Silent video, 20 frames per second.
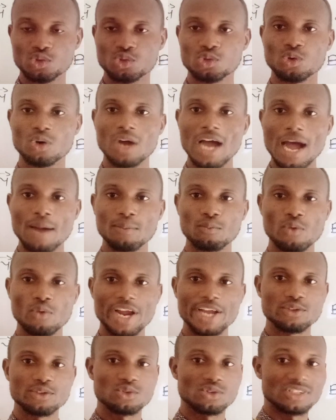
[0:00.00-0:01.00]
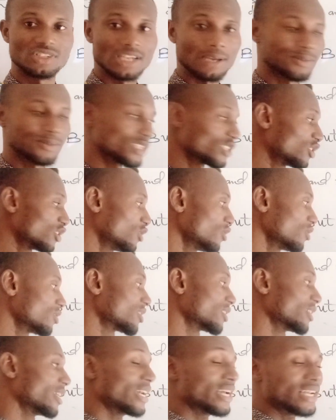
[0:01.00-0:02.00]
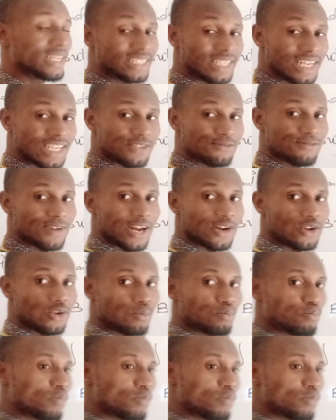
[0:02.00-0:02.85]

So I'm going to substitute this value